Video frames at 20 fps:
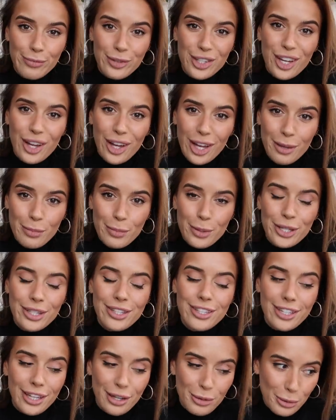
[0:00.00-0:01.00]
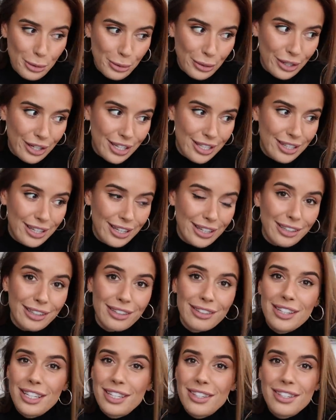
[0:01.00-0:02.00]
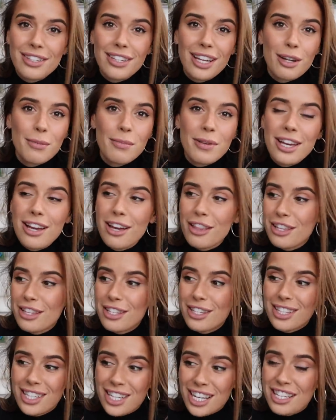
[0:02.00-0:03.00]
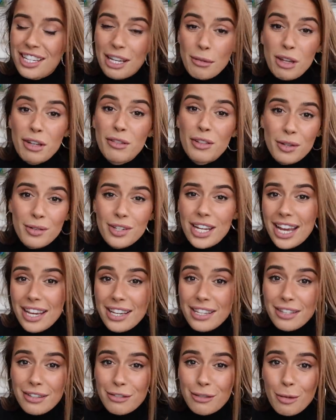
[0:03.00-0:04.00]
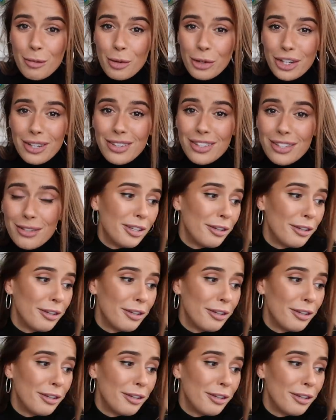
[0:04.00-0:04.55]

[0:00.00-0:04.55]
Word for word: time to get organizing. This is gonna be, I think this is gonna take me a few days if I'm honest,